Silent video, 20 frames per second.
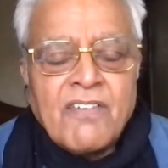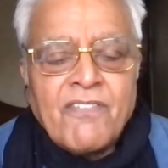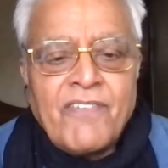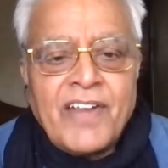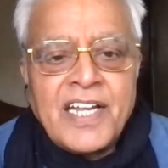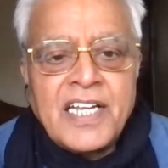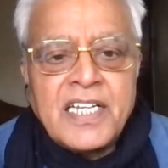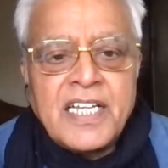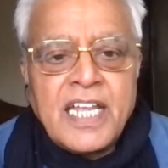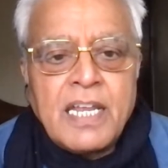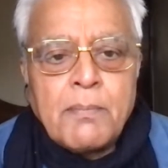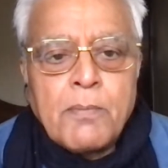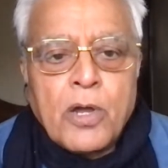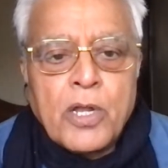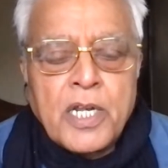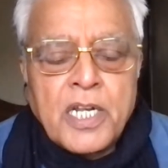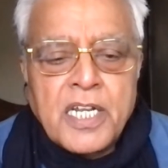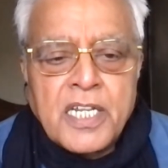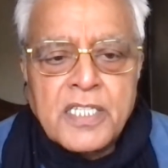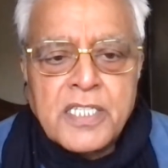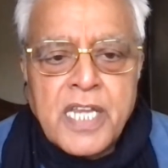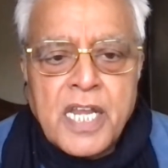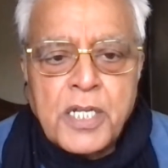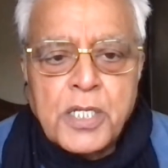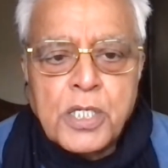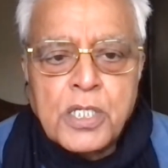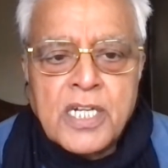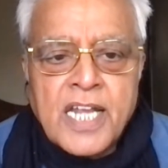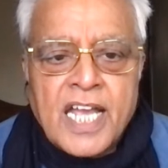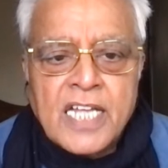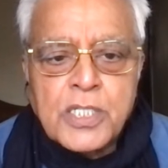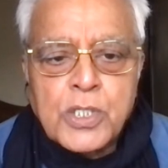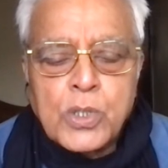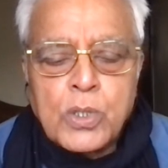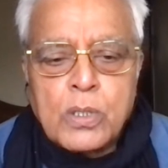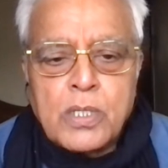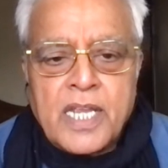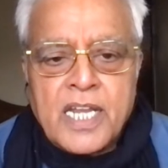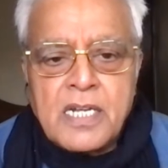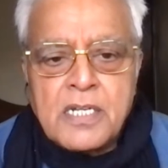When demonetization, as
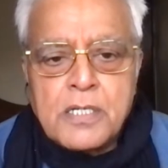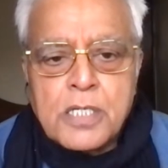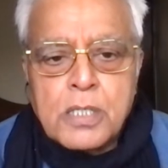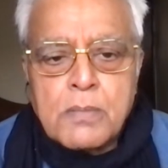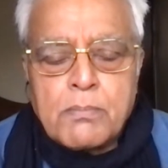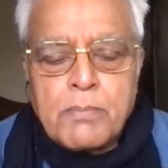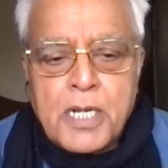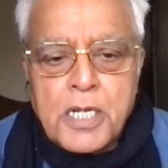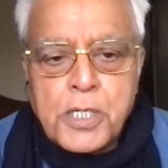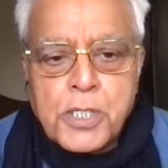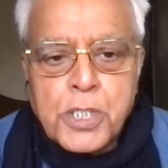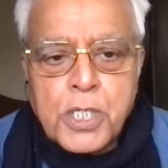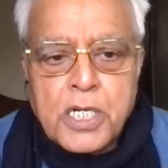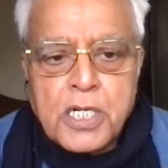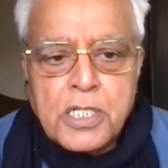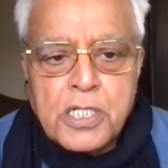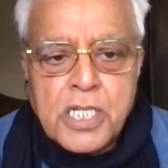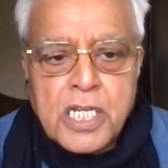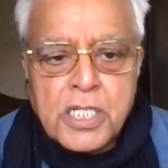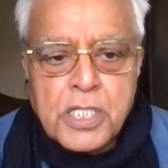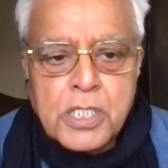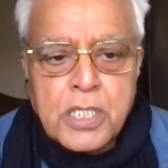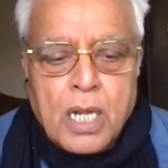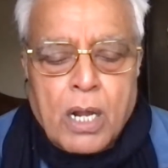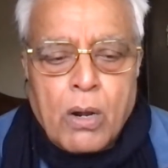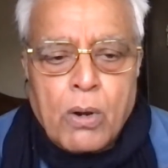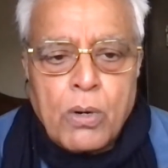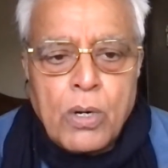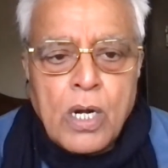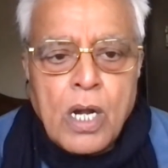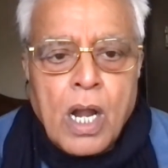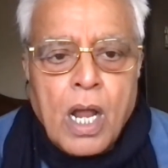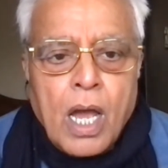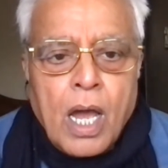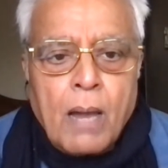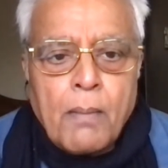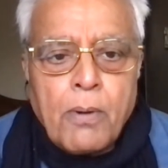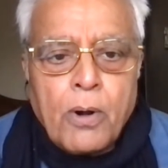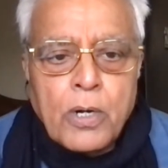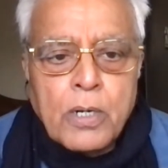you mentioned just now
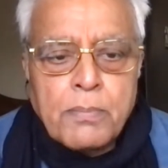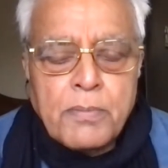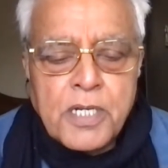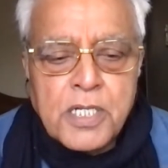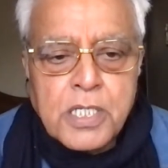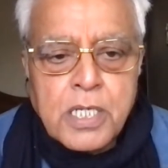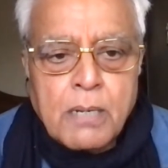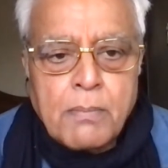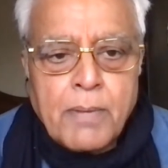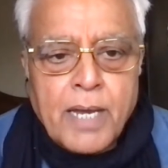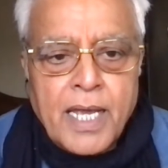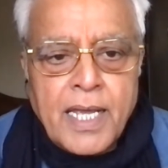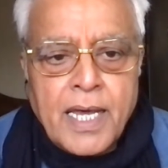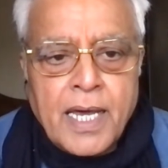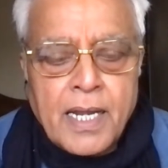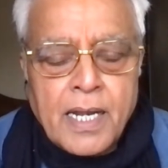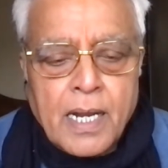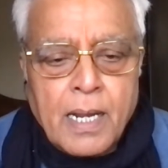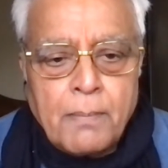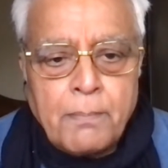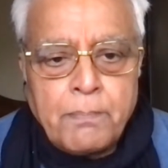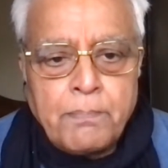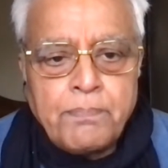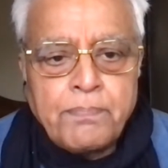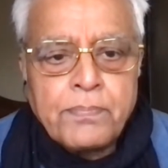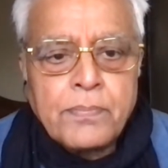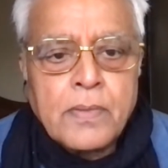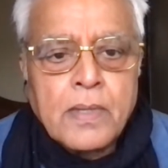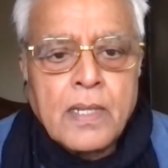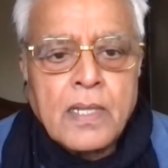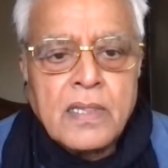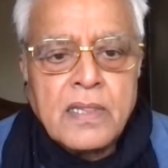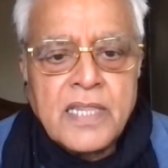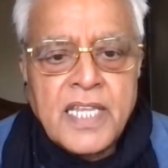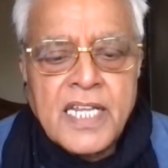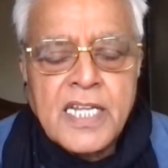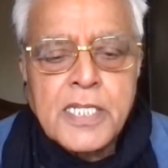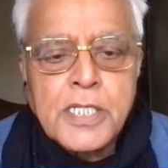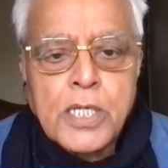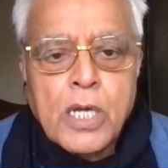about Mr. Mayaram,
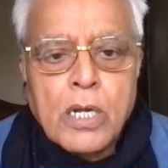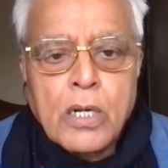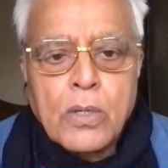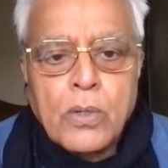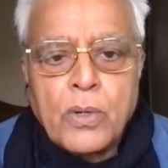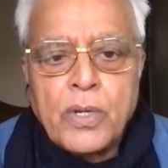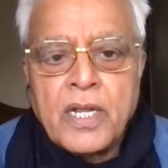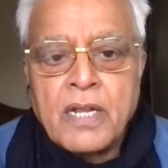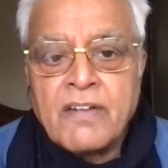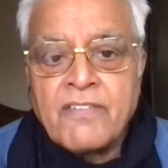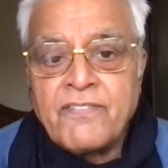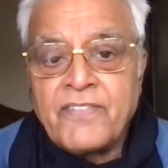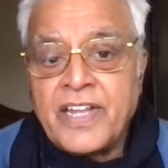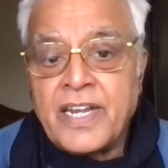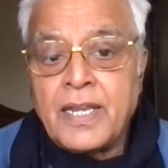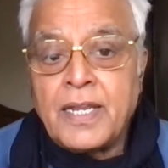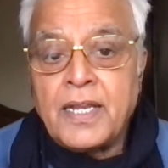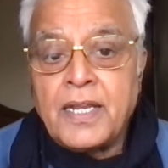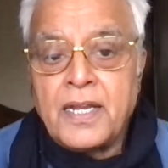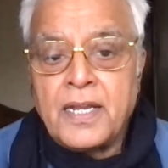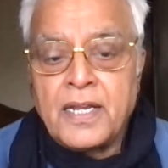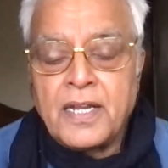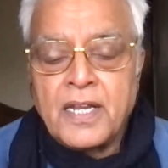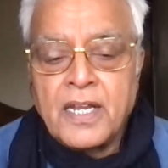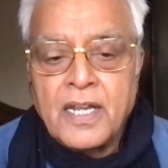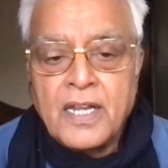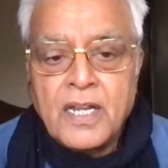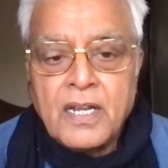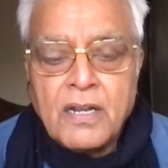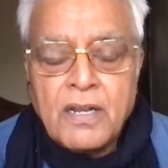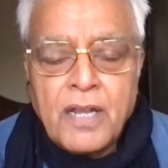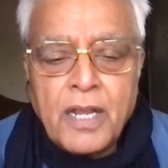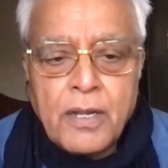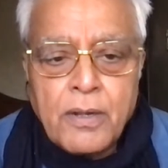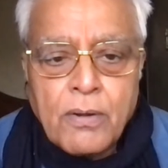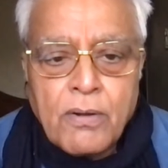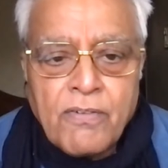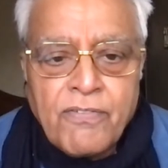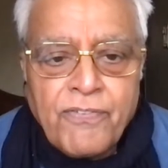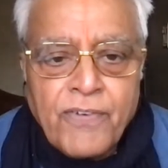things are going very,
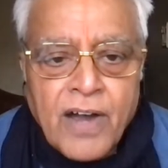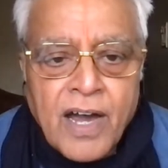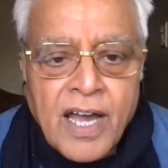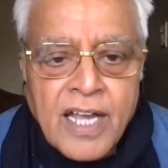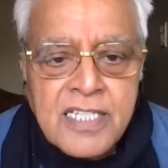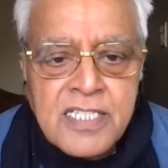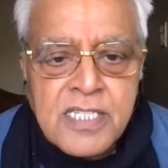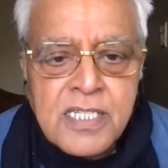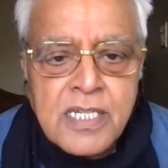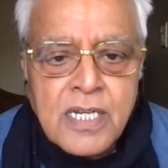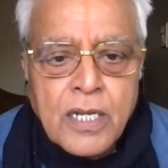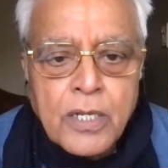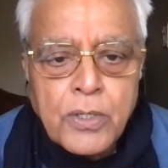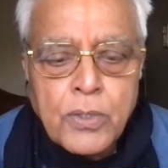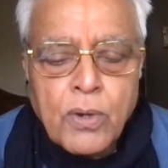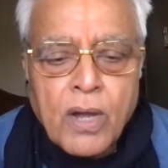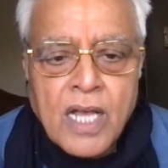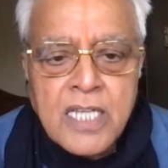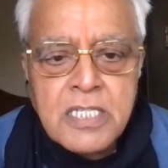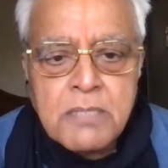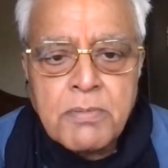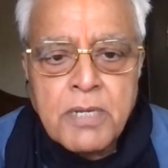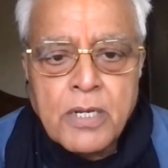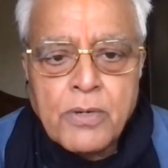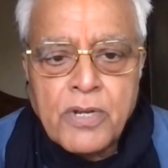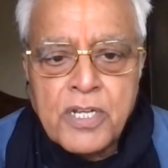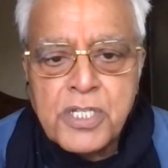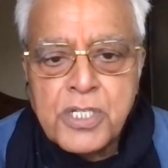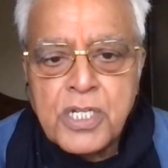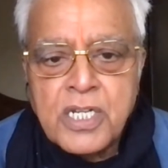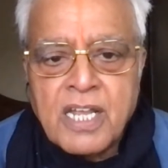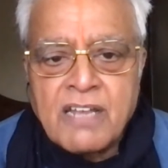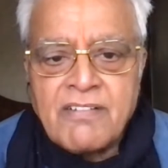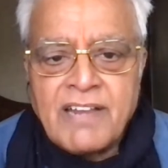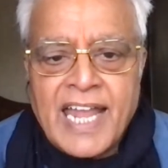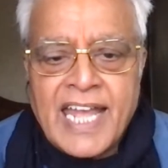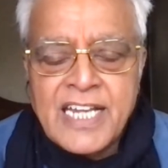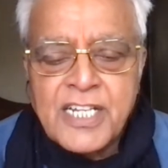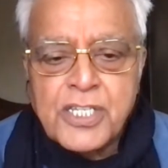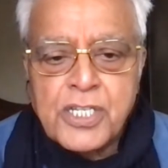fast. You ask me a question, I
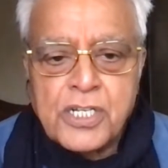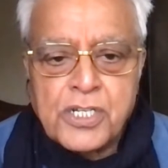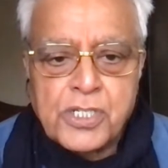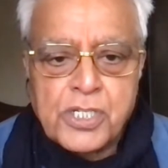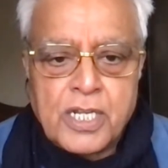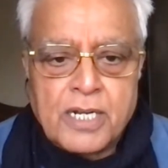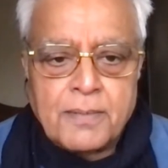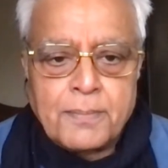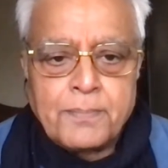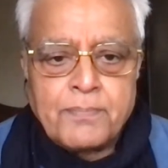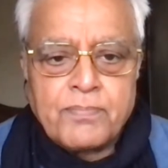will answer, sir,